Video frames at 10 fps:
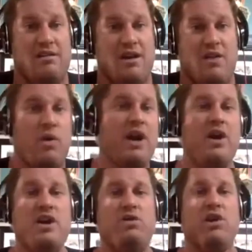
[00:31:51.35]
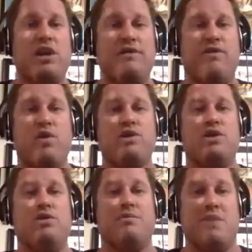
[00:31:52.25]
Uh, what are you looking forward
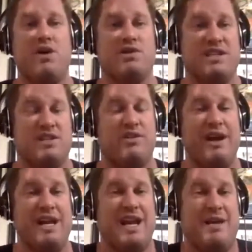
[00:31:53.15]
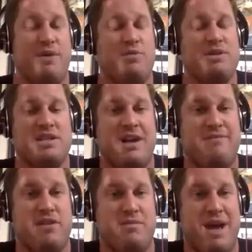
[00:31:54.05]
to the most as training camp opens up for
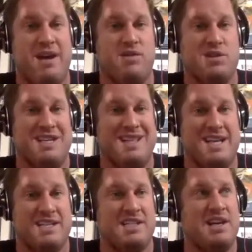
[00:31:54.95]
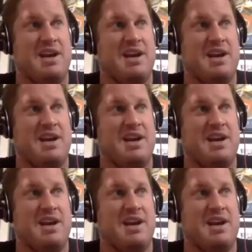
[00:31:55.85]
the Bengals in this